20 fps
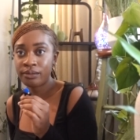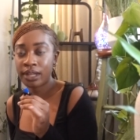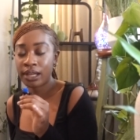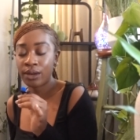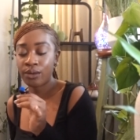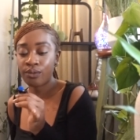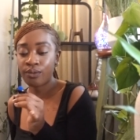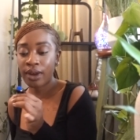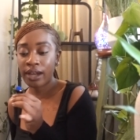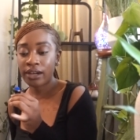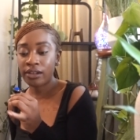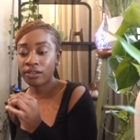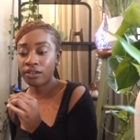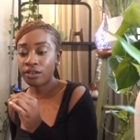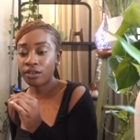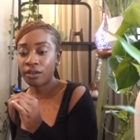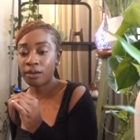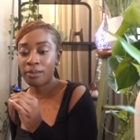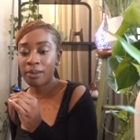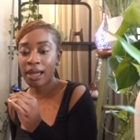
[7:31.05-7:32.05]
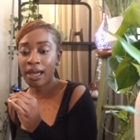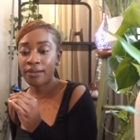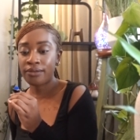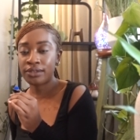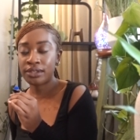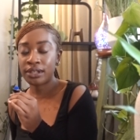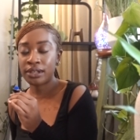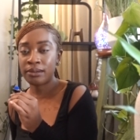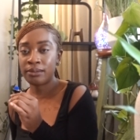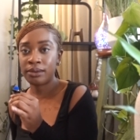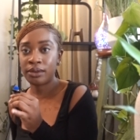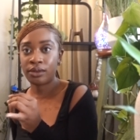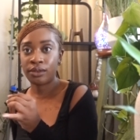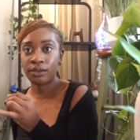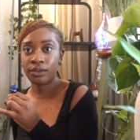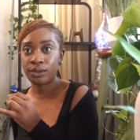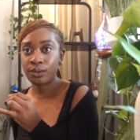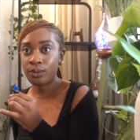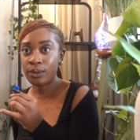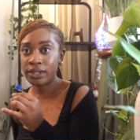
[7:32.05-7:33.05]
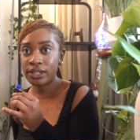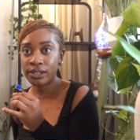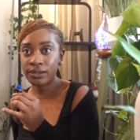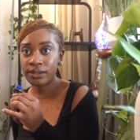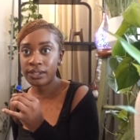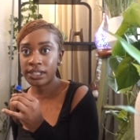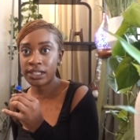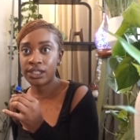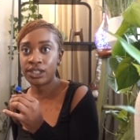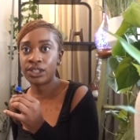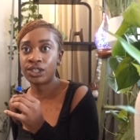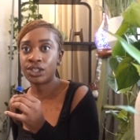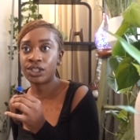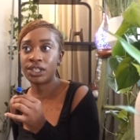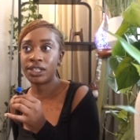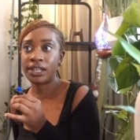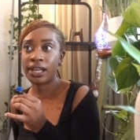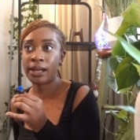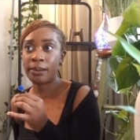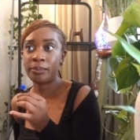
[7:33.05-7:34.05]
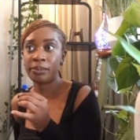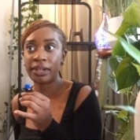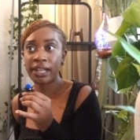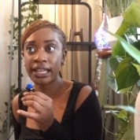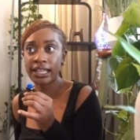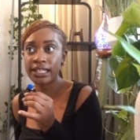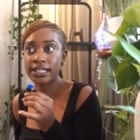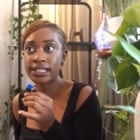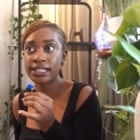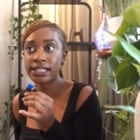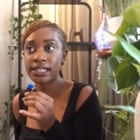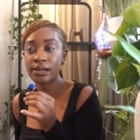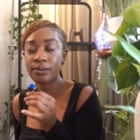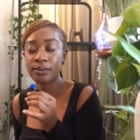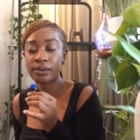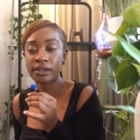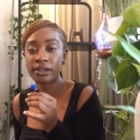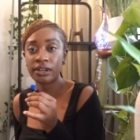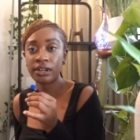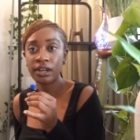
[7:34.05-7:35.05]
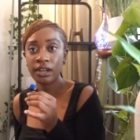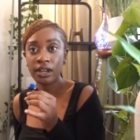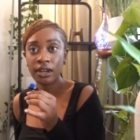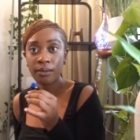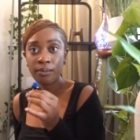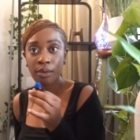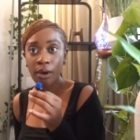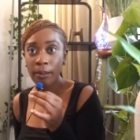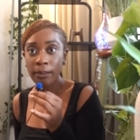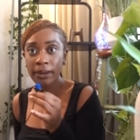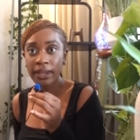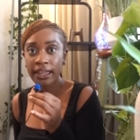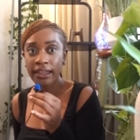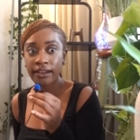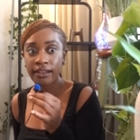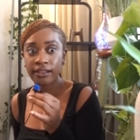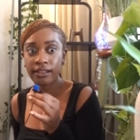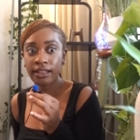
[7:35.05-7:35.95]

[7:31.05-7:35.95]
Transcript: like right along her bathtub and on the windowsill, she had plants that were propagating.